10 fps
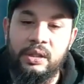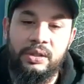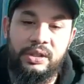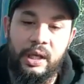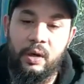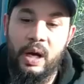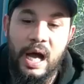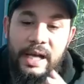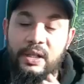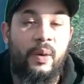So
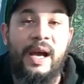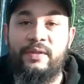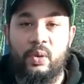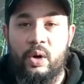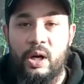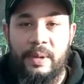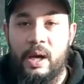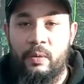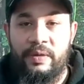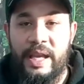I don't have to worry
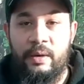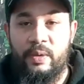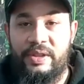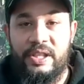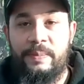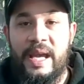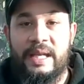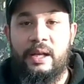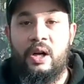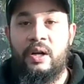about that with this bag
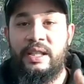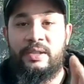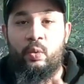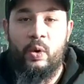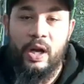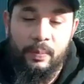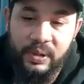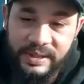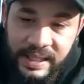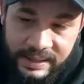at all. It's well
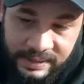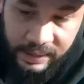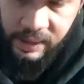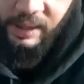protected,